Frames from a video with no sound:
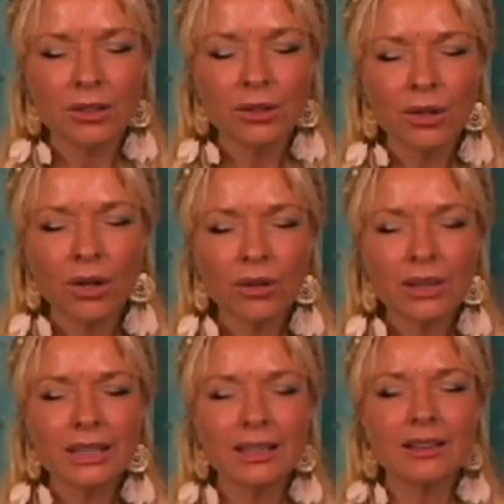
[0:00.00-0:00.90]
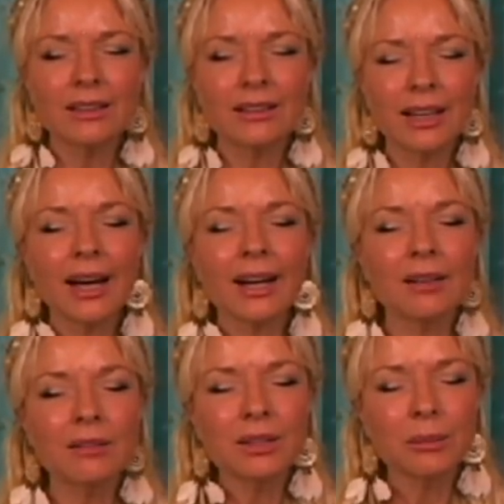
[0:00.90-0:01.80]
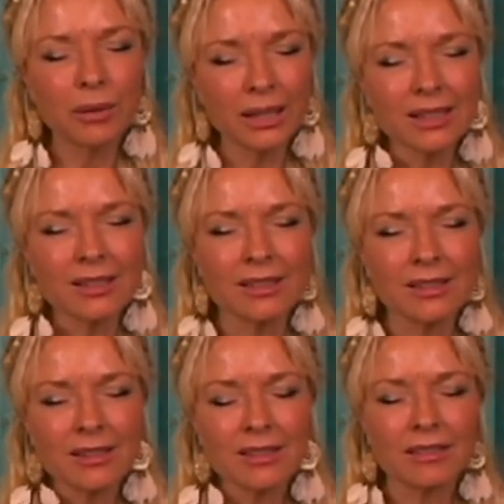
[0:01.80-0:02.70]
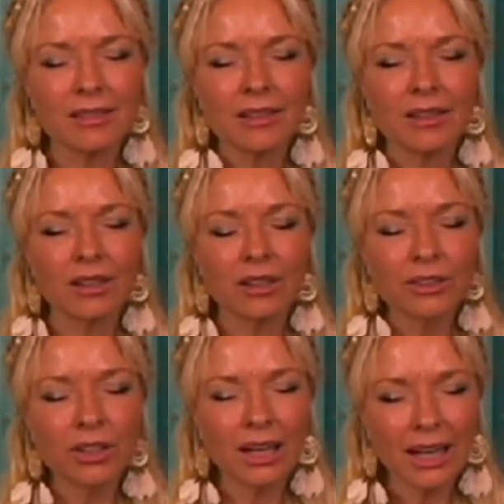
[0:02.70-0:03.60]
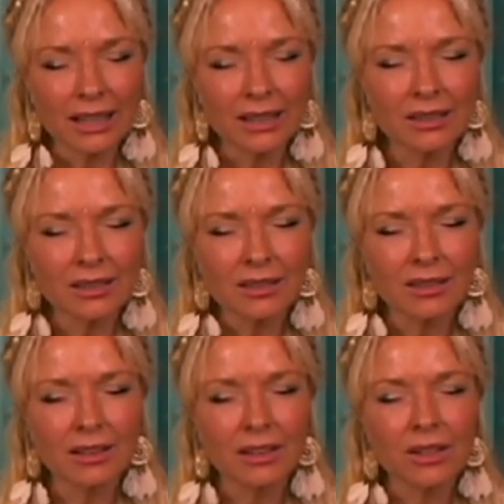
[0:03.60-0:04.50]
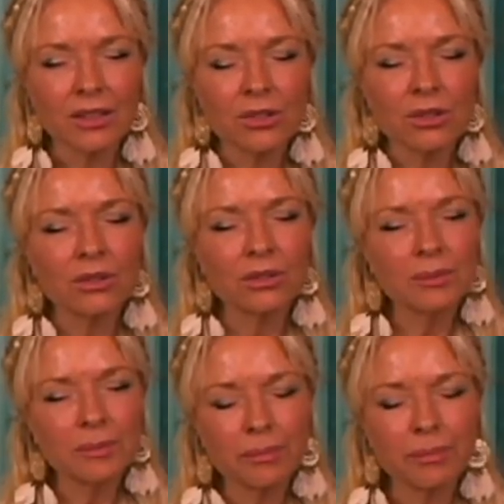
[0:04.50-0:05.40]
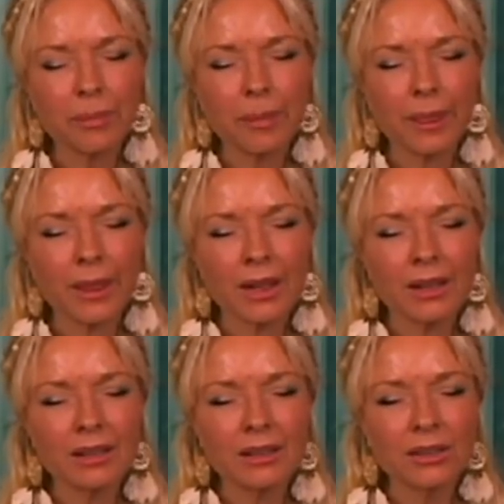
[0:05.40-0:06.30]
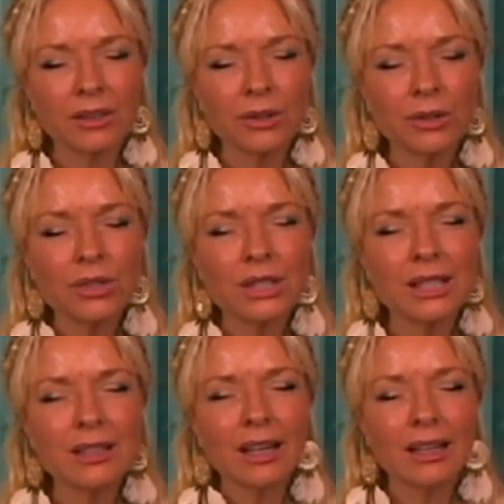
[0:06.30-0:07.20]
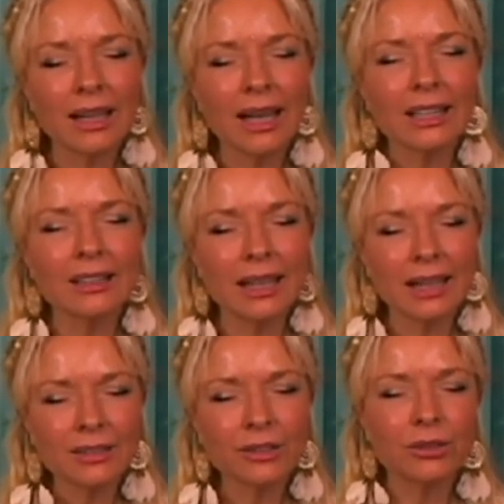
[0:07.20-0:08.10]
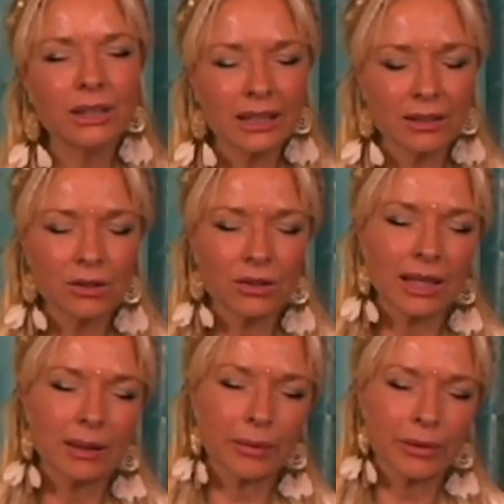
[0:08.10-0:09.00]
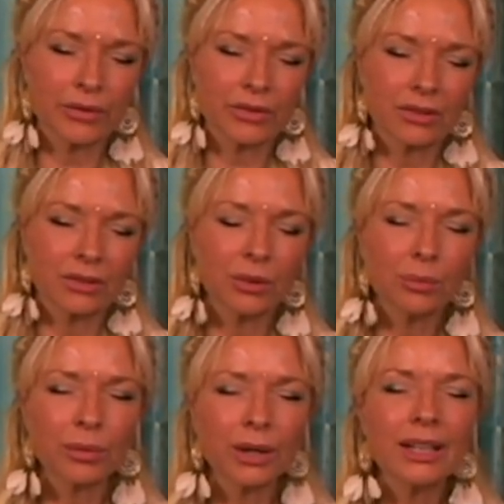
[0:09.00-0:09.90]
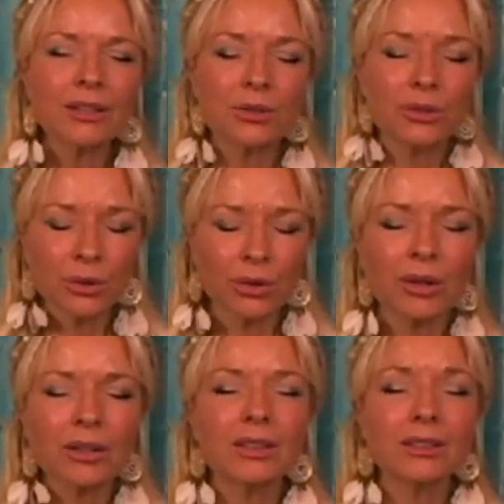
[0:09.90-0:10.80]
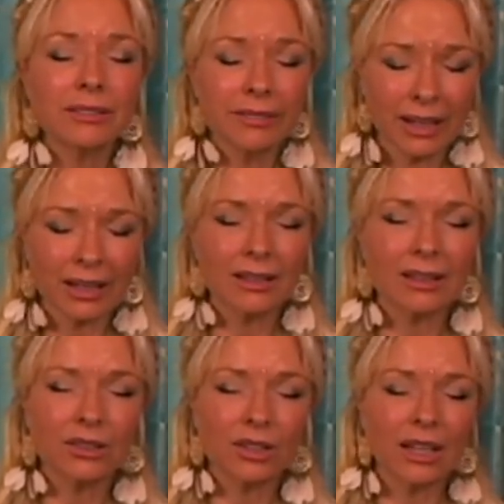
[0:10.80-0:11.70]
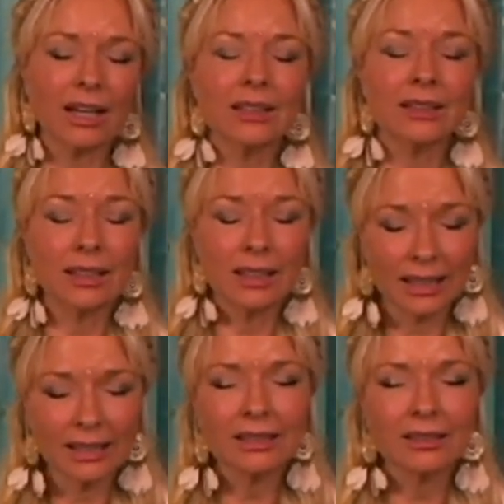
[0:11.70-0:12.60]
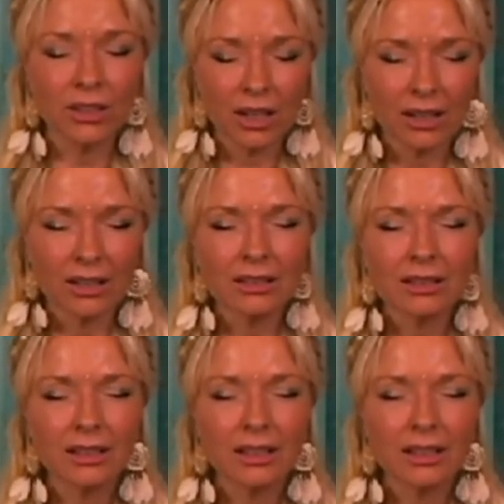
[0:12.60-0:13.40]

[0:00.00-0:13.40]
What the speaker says: You're already there with the presence of your light. So you see that light entering into that person. You pray to your divine in your light, the light in your heart.